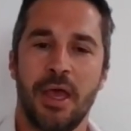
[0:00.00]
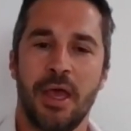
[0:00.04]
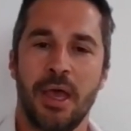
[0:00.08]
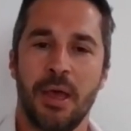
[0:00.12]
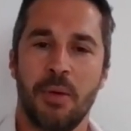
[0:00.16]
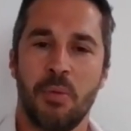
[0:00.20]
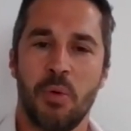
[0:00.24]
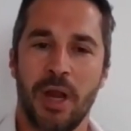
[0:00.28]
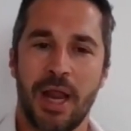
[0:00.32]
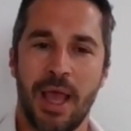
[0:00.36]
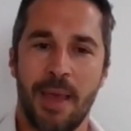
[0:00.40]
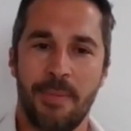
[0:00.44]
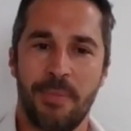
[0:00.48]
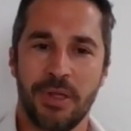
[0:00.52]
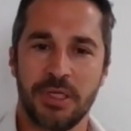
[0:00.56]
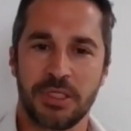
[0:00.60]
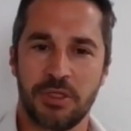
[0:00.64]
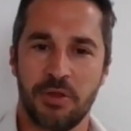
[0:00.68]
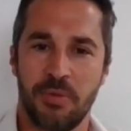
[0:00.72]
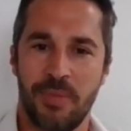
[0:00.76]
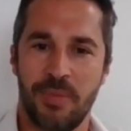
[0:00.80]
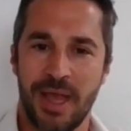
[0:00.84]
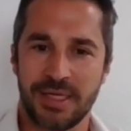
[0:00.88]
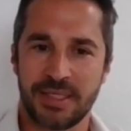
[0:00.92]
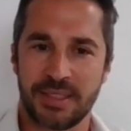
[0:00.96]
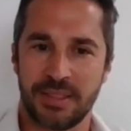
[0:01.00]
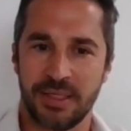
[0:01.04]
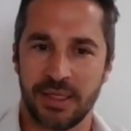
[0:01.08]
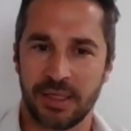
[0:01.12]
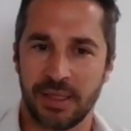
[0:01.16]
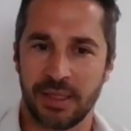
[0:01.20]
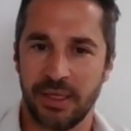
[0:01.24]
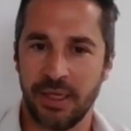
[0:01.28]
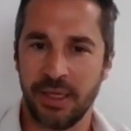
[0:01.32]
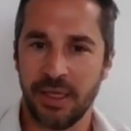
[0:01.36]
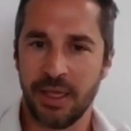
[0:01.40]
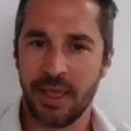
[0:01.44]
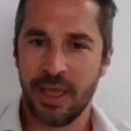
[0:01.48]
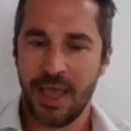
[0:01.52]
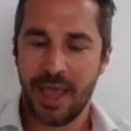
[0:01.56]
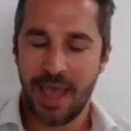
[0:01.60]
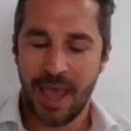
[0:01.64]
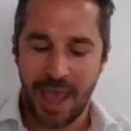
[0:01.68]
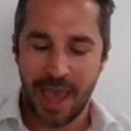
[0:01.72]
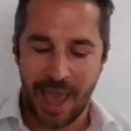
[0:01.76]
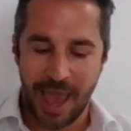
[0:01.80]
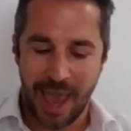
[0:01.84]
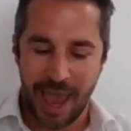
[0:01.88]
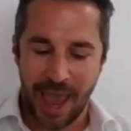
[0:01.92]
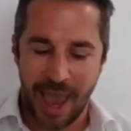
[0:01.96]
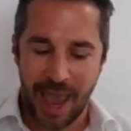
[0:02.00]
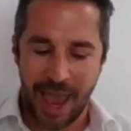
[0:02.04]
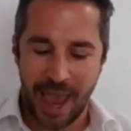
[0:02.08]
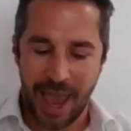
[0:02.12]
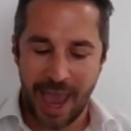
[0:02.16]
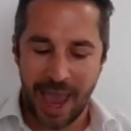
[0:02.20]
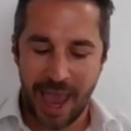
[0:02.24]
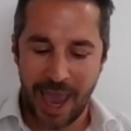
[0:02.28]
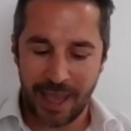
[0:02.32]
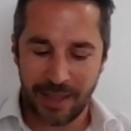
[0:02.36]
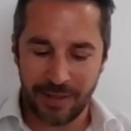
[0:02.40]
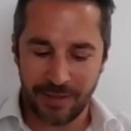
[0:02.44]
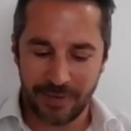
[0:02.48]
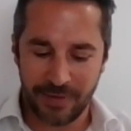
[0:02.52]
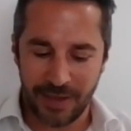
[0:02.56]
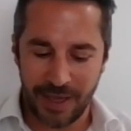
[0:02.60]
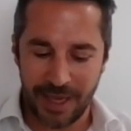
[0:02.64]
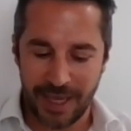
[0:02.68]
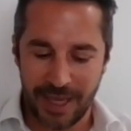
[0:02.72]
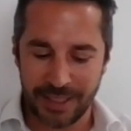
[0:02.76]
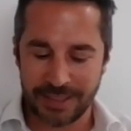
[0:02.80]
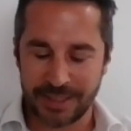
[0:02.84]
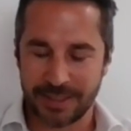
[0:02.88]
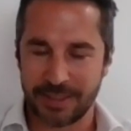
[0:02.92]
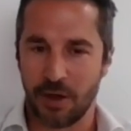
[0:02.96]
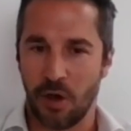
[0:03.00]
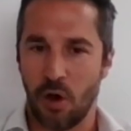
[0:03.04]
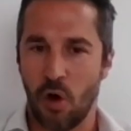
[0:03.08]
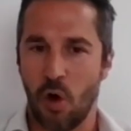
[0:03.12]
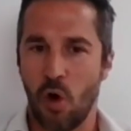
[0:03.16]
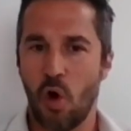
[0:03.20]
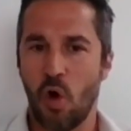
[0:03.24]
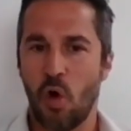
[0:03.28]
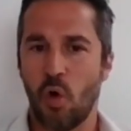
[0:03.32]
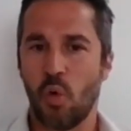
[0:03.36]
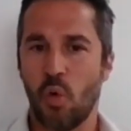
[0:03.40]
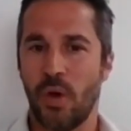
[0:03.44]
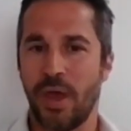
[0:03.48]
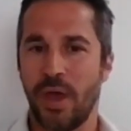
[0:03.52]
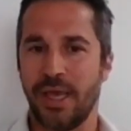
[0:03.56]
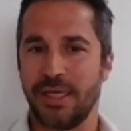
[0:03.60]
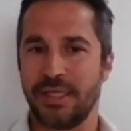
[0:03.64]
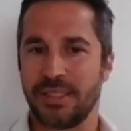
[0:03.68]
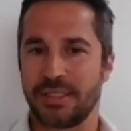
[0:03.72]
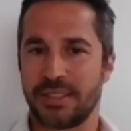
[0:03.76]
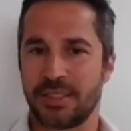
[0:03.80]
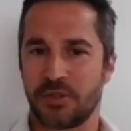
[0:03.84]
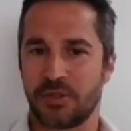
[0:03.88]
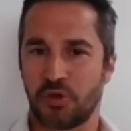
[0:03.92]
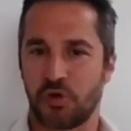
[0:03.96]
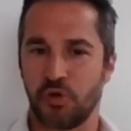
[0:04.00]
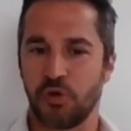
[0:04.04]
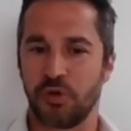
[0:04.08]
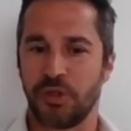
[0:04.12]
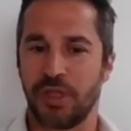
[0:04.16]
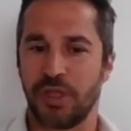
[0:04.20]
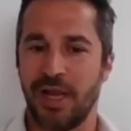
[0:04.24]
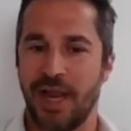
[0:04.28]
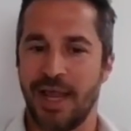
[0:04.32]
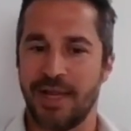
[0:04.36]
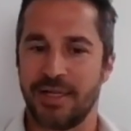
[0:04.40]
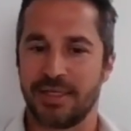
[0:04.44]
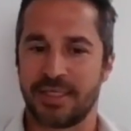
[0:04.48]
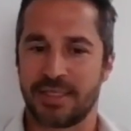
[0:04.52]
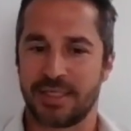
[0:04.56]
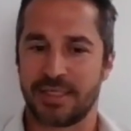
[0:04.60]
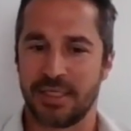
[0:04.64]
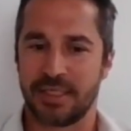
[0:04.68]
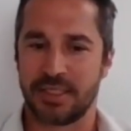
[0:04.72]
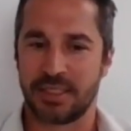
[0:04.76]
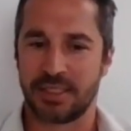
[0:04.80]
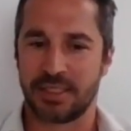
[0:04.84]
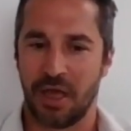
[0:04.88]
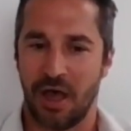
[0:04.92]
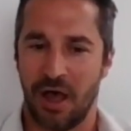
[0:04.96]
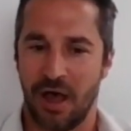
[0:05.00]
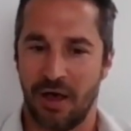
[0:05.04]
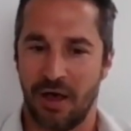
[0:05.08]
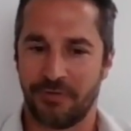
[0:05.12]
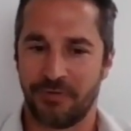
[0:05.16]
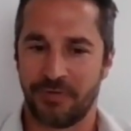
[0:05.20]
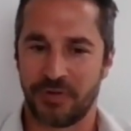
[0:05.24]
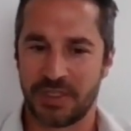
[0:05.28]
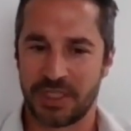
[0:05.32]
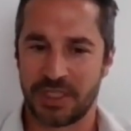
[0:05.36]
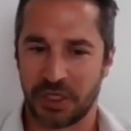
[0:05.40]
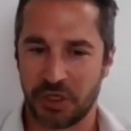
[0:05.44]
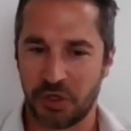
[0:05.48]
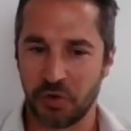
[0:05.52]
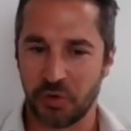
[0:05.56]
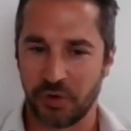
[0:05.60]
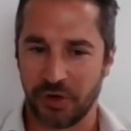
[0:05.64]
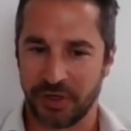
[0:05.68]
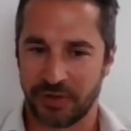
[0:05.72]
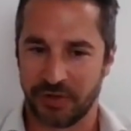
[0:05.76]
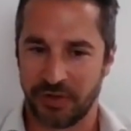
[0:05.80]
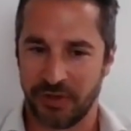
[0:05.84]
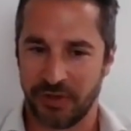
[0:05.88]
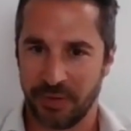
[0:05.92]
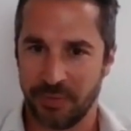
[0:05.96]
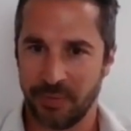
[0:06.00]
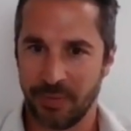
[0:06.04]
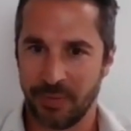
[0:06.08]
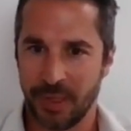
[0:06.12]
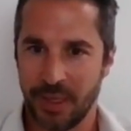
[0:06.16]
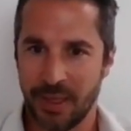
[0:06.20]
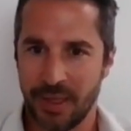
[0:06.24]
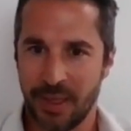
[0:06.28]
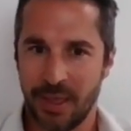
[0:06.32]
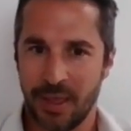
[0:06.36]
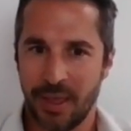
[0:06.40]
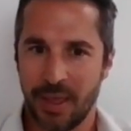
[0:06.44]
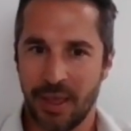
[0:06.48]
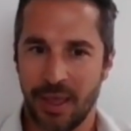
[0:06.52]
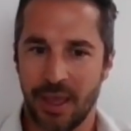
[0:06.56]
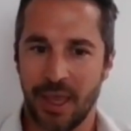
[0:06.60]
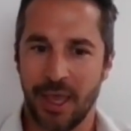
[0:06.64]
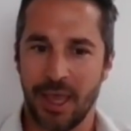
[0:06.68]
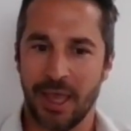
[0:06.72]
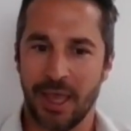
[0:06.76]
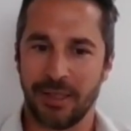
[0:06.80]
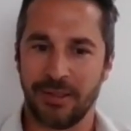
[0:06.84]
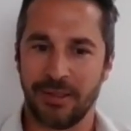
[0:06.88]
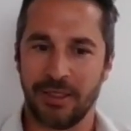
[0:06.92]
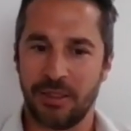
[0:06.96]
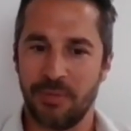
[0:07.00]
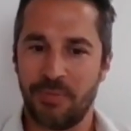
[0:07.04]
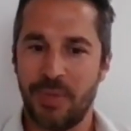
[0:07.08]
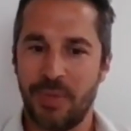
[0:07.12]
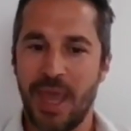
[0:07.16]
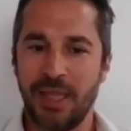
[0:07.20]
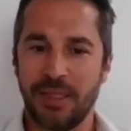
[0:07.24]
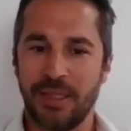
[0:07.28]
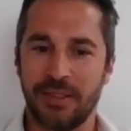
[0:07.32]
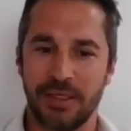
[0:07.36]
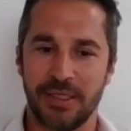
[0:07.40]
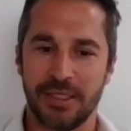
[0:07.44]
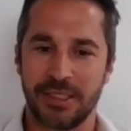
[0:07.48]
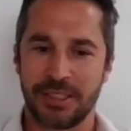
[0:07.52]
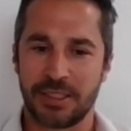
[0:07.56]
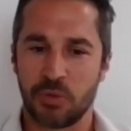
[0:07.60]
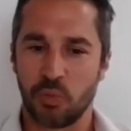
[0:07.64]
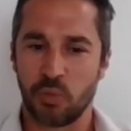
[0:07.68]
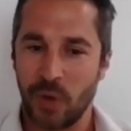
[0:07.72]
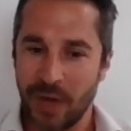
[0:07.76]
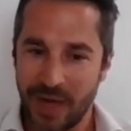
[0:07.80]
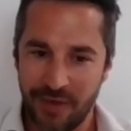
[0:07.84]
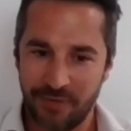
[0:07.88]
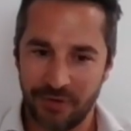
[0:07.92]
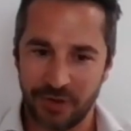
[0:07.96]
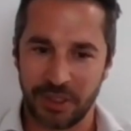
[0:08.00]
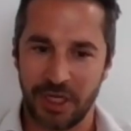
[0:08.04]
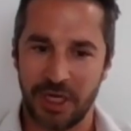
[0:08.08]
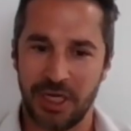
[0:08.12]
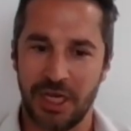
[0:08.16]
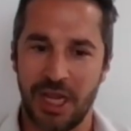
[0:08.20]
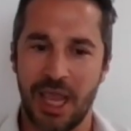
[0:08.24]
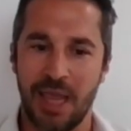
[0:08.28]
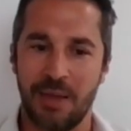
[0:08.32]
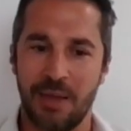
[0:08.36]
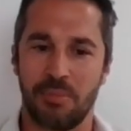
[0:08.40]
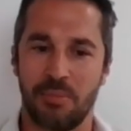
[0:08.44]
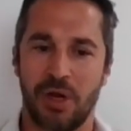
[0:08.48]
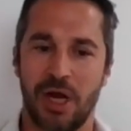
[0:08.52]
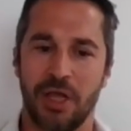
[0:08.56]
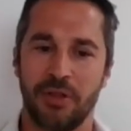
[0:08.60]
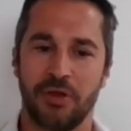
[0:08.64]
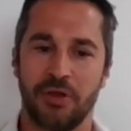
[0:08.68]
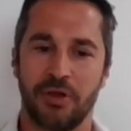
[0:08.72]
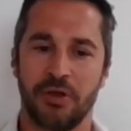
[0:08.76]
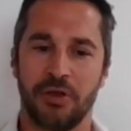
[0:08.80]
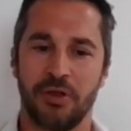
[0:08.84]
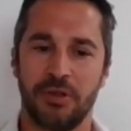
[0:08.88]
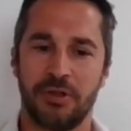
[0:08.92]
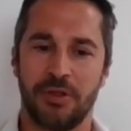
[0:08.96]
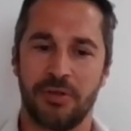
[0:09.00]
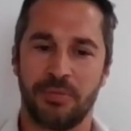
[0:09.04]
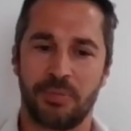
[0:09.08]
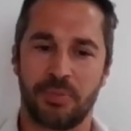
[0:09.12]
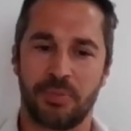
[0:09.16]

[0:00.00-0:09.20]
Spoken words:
what happens domestically. And it's always through the lenses of security. The debate is, whenever the name Brotherhood